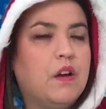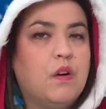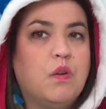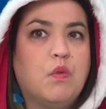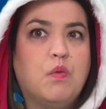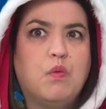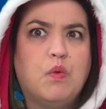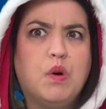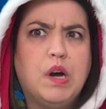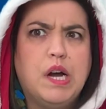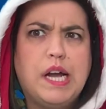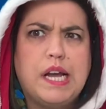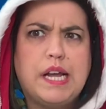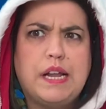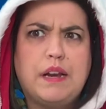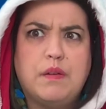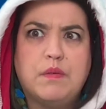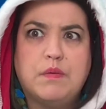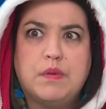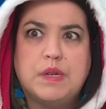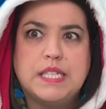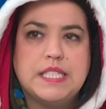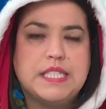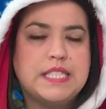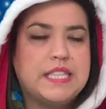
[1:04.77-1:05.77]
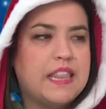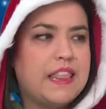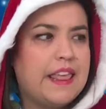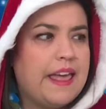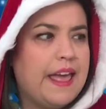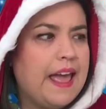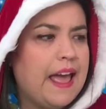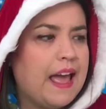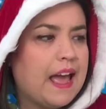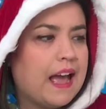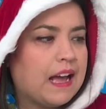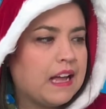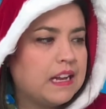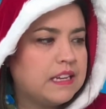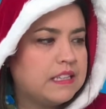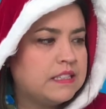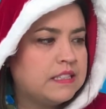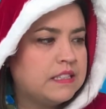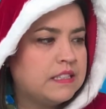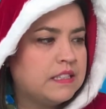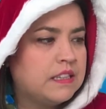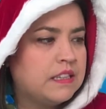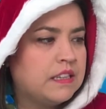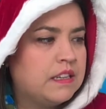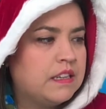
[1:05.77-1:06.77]
What was that?
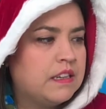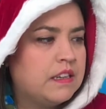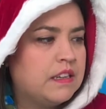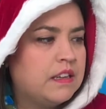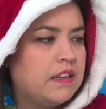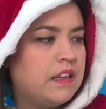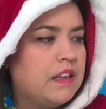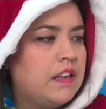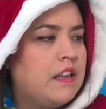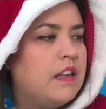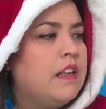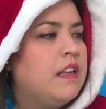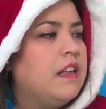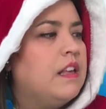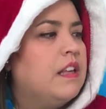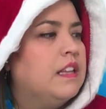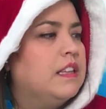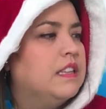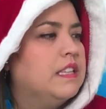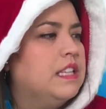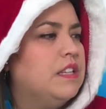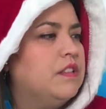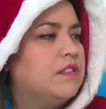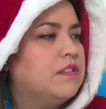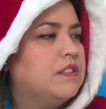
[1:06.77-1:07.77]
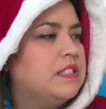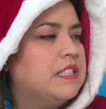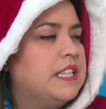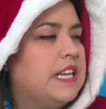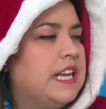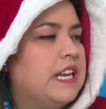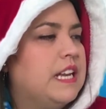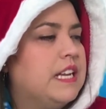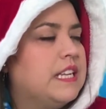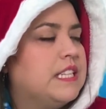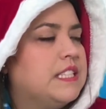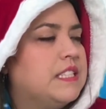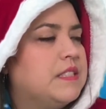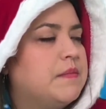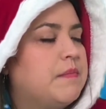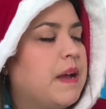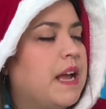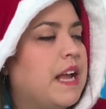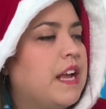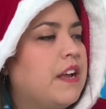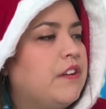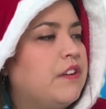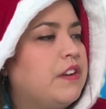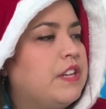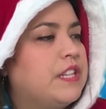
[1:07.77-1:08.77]
Little Santa
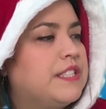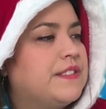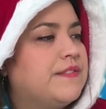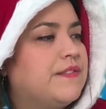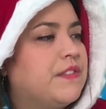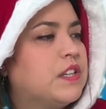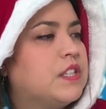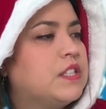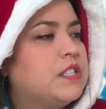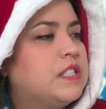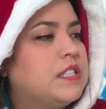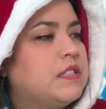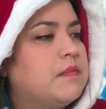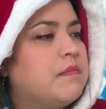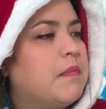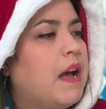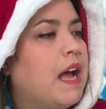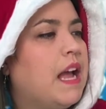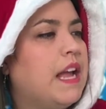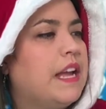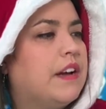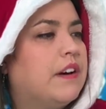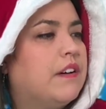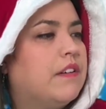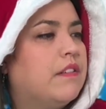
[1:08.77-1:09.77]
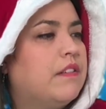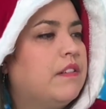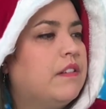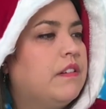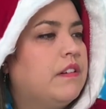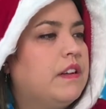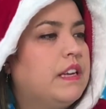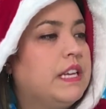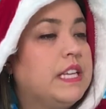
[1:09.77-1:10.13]
smiled his first smile.